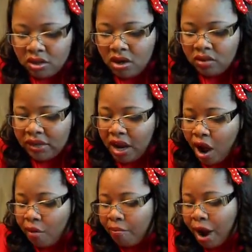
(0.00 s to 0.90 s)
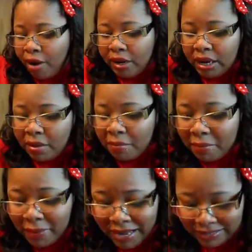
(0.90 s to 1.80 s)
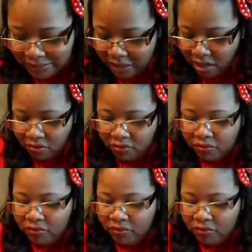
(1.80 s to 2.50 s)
don't need her burning up my stuff.